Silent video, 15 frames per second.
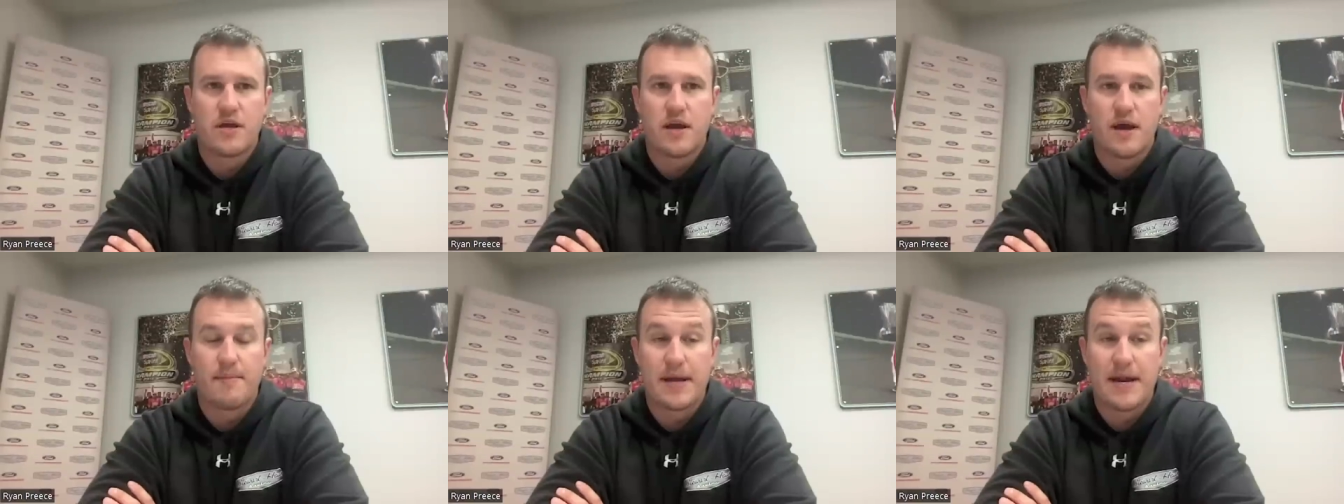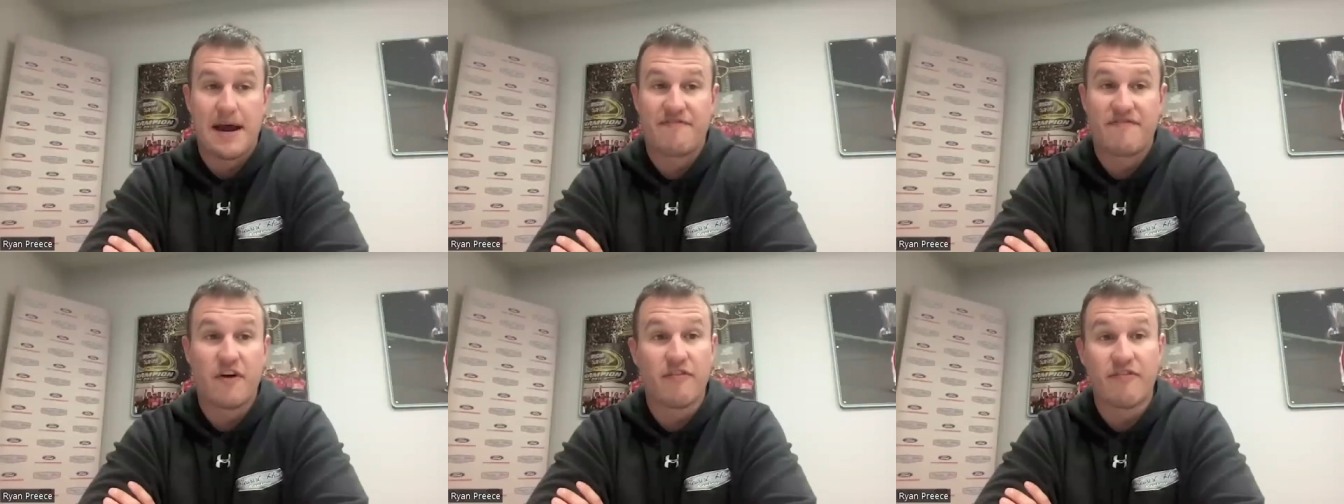I mean,
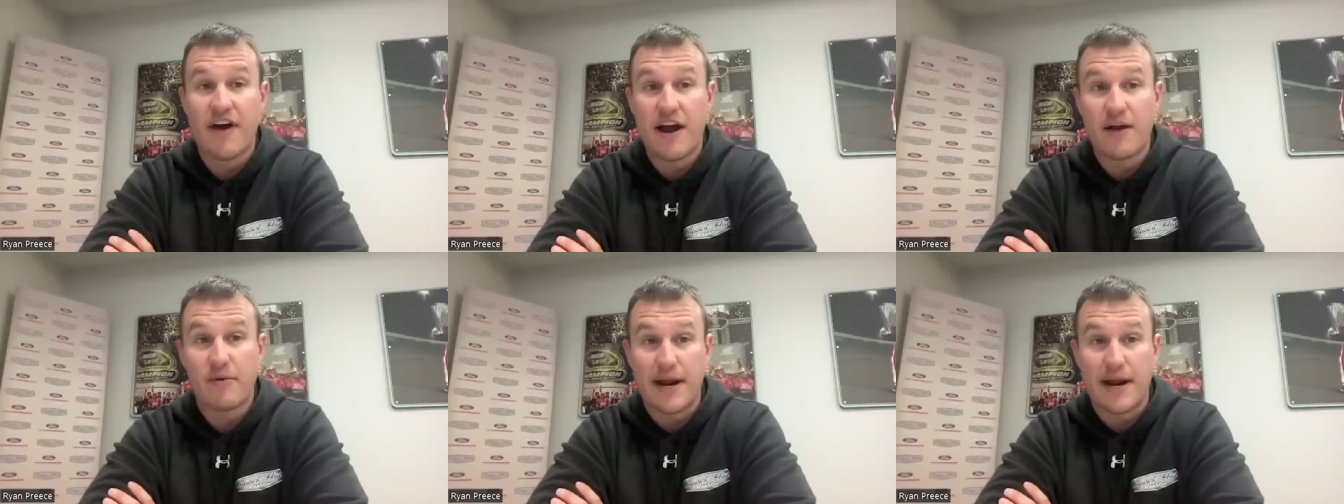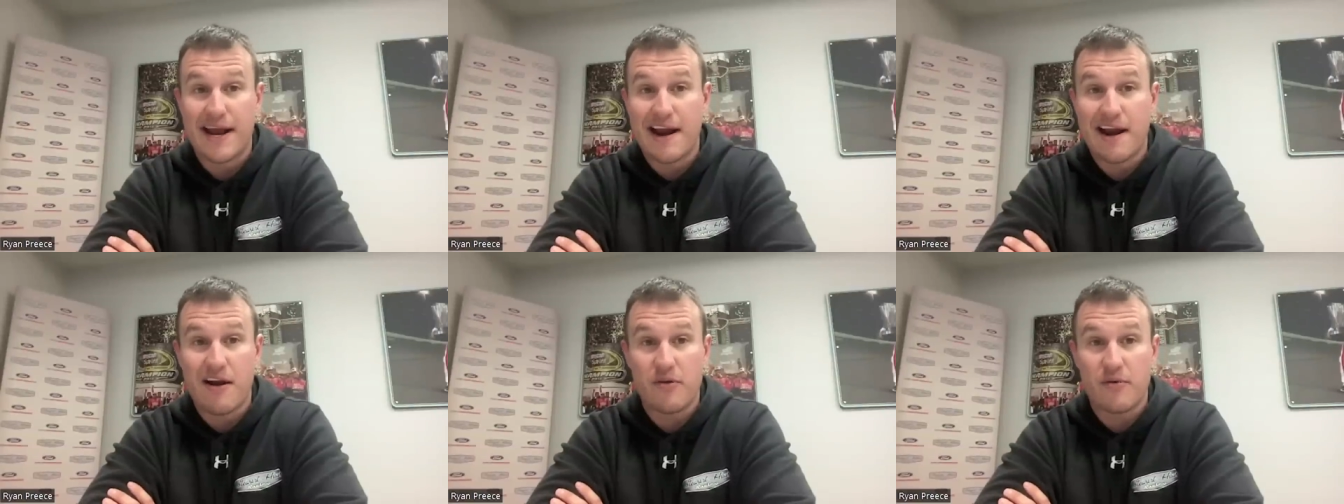I felt fine when I
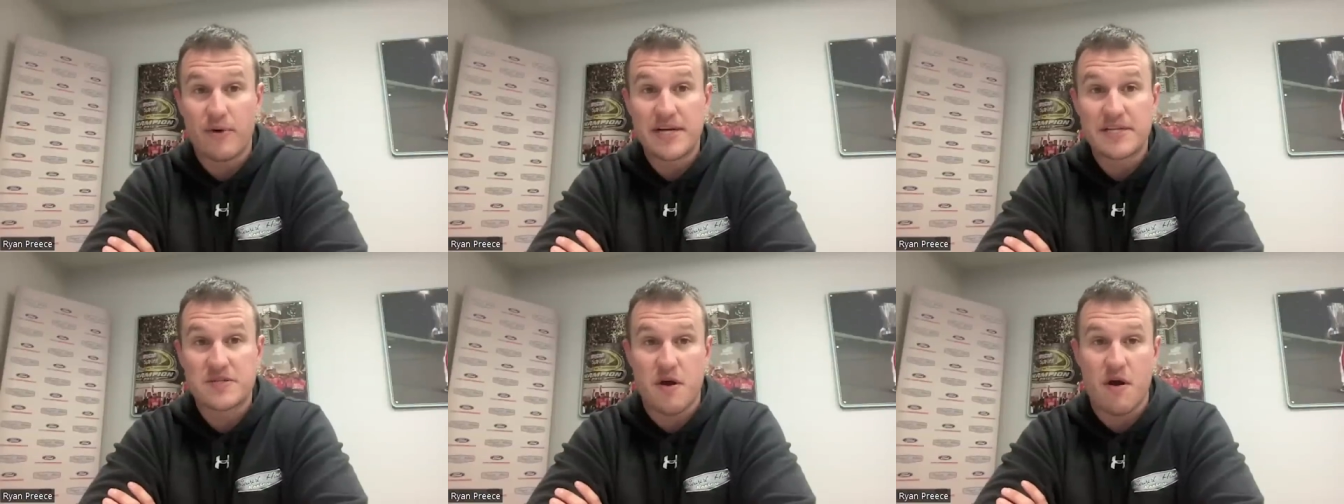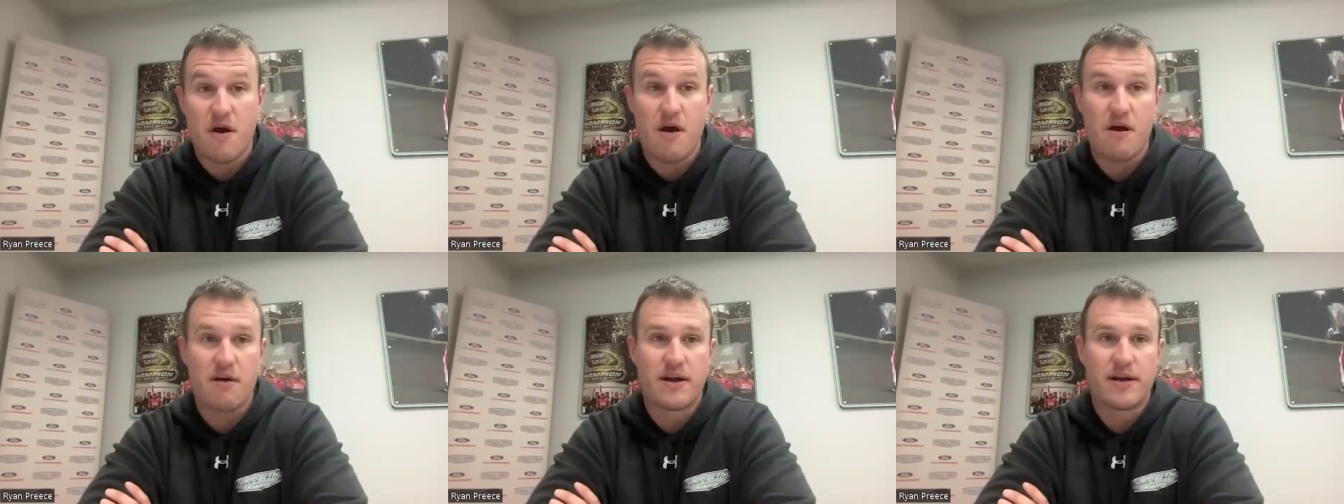got out of the race
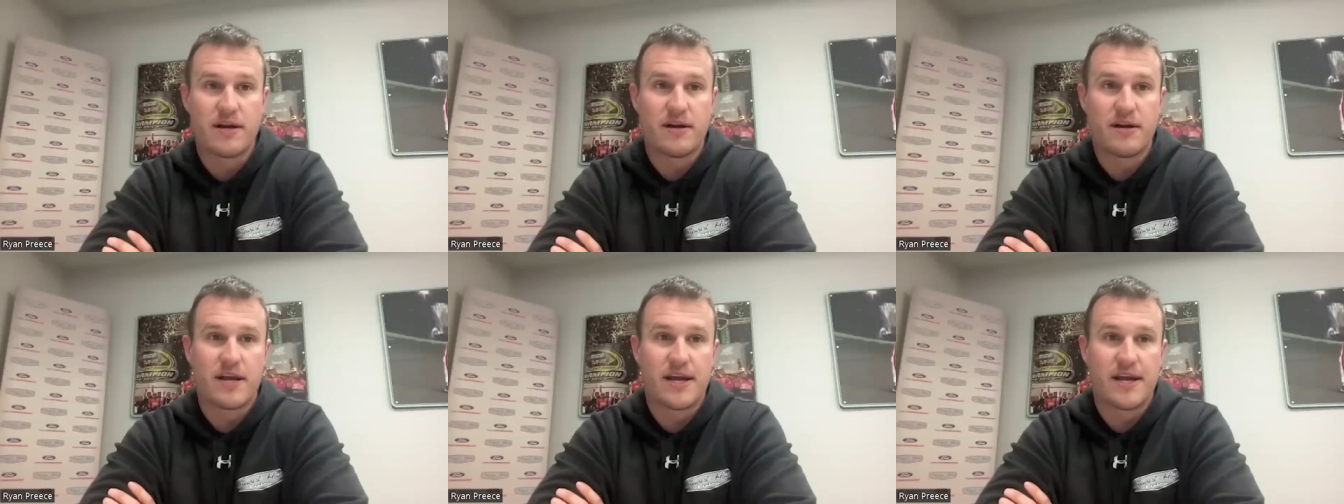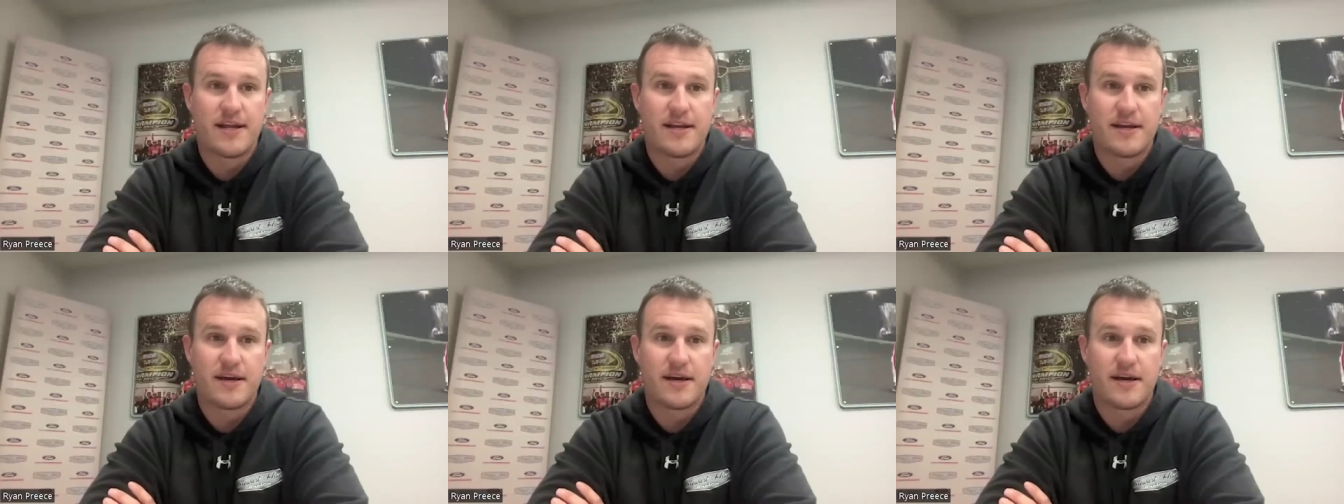car, and
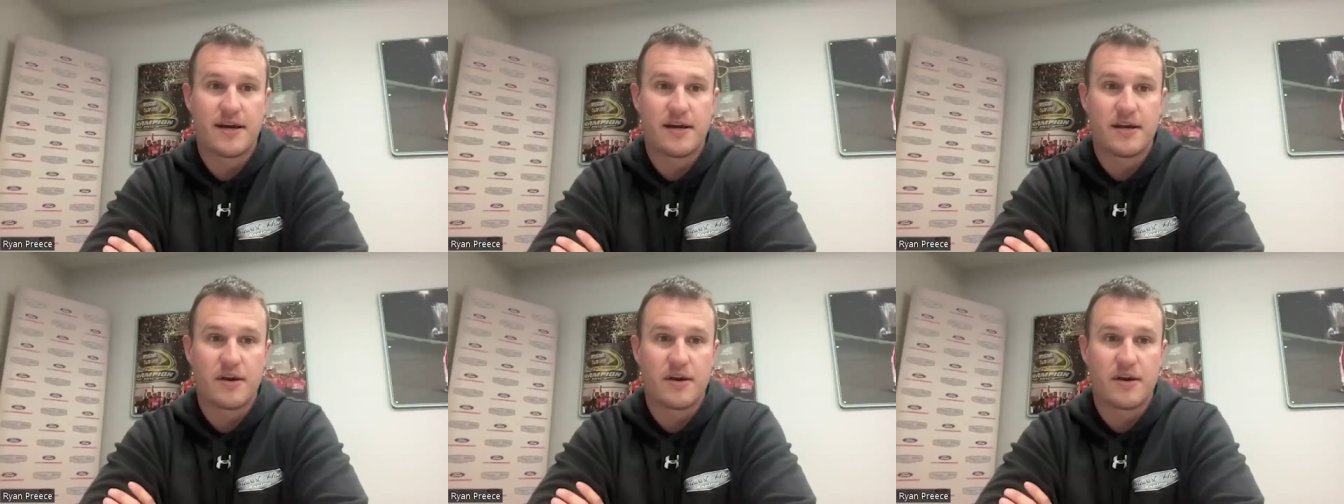and uh,